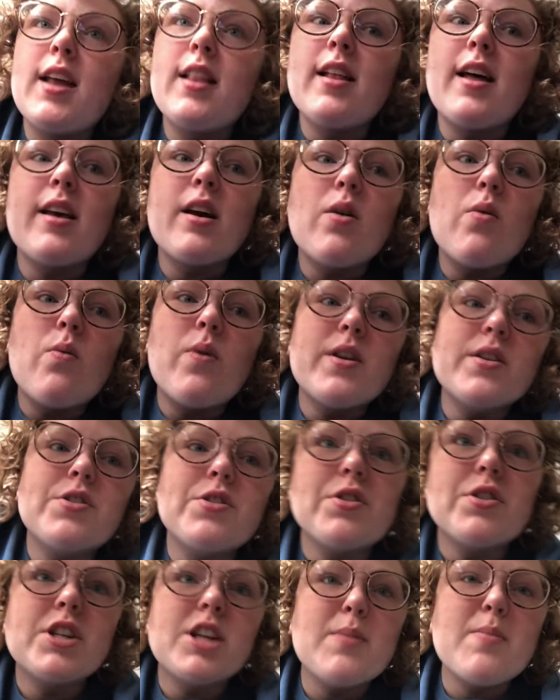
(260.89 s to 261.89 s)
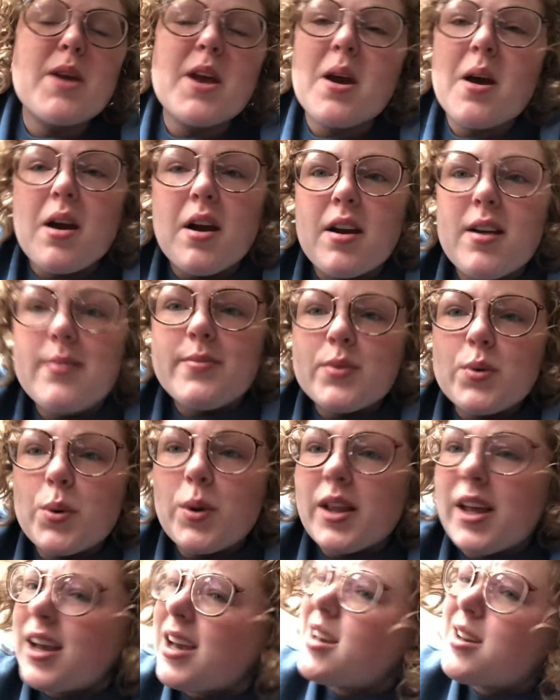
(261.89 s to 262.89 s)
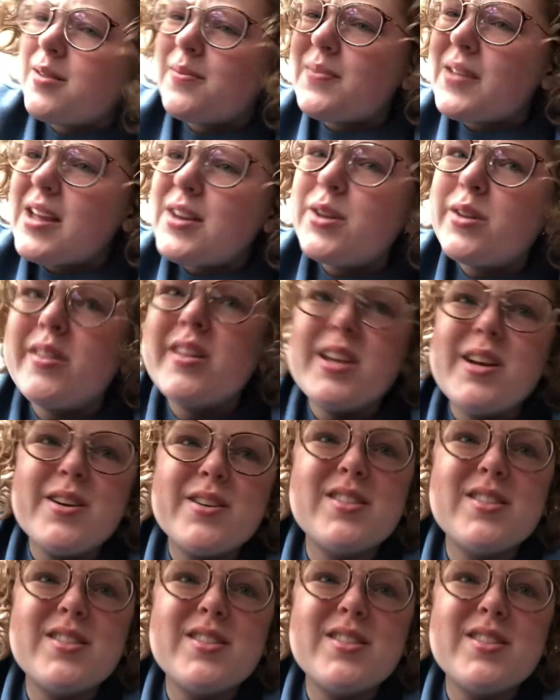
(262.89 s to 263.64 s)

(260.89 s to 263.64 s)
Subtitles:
like winter TBR or like end of the year